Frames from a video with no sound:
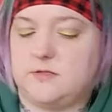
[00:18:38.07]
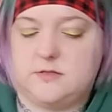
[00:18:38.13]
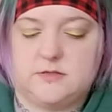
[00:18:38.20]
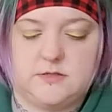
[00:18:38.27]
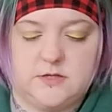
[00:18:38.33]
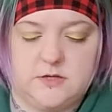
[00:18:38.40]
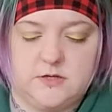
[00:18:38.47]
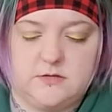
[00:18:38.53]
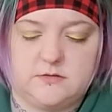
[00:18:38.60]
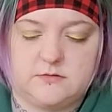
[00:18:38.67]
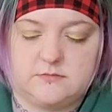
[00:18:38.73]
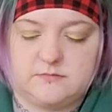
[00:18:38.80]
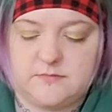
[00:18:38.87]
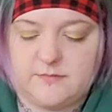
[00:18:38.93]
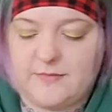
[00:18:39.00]
So
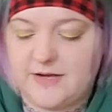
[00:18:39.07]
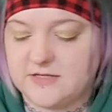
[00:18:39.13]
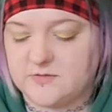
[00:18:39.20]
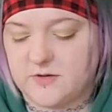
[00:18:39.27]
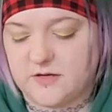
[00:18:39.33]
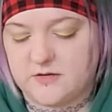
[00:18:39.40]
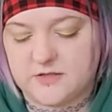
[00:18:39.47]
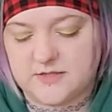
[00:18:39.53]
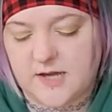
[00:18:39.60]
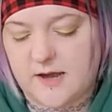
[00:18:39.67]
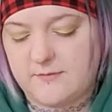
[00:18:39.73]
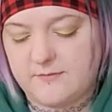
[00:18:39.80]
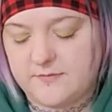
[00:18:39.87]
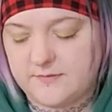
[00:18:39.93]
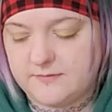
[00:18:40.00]
might as well, because
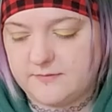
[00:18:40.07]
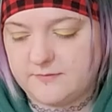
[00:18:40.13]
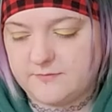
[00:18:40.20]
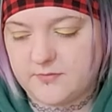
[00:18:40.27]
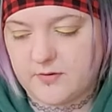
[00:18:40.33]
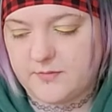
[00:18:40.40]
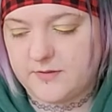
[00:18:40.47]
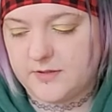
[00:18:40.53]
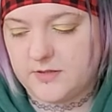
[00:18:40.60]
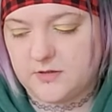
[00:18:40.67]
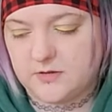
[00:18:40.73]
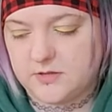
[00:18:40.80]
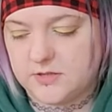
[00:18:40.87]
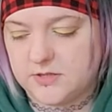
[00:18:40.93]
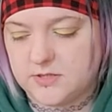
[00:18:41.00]
I'm probably not
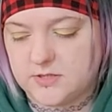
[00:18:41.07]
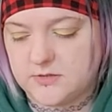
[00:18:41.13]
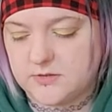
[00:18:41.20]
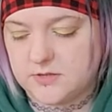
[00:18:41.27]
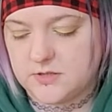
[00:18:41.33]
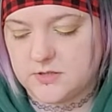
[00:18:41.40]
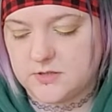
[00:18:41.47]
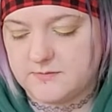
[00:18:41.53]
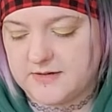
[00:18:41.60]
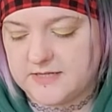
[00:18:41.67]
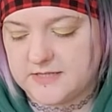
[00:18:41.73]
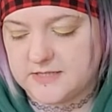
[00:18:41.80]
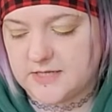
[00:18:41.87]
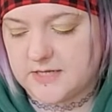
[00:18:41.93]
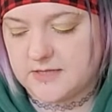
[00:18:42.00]
going to do the yoga mat
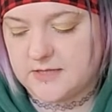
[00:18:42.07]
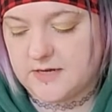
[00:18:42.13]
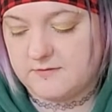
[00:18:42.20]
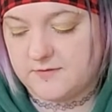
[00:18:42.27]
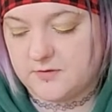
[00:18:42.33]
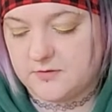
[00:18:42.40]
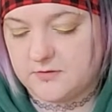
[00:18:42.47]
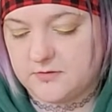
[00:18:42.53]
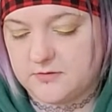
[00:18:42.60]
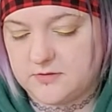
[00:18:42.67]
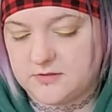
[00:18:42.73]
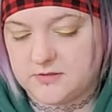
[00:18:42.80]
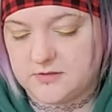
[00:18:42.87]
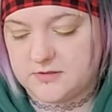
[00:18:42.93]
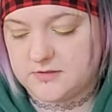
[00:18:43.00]
design ever,
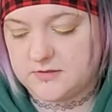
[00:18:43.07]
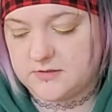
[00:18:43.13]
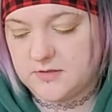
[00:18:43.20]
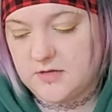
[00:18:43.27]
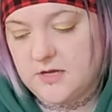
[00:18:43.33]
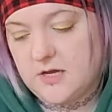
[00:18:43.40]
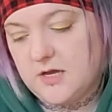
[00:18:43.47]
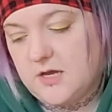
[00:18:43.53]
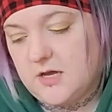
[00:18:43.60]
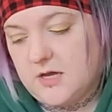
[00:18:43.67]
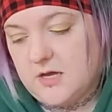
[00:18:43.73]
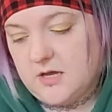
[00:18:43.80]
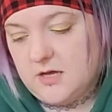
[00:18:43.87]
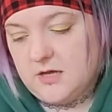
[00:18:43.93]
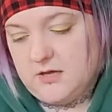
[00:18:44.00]
just because,
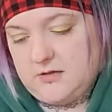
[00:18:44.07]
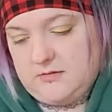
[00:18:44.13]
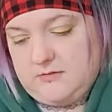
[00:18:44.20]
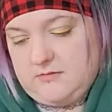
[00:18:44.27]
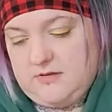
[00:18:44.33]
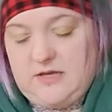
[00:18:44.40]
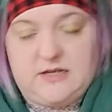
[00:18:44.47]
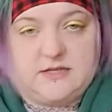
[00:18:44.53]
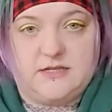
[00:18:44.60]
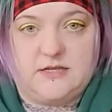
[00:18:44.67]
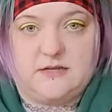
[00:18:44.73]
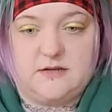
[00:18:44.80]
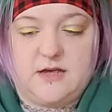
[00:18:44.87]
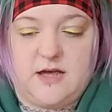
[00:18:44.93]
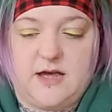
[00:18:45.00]
like I said,
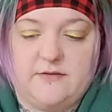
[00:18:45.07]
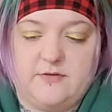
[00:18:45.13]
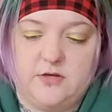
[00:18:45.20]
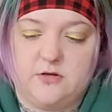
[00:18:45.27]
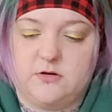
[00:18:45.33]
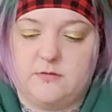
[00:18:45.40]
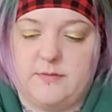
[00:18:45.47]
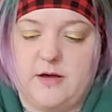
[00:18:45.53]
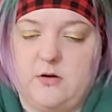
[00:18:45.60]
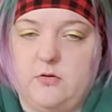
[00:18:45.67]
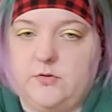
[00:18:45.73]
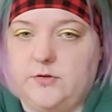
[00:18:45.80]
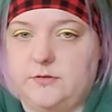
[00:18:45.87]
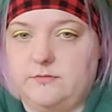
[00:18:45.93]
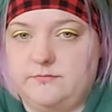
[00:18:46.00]
I have a yoga mat
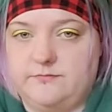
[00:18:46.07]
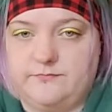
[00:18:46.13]
holder,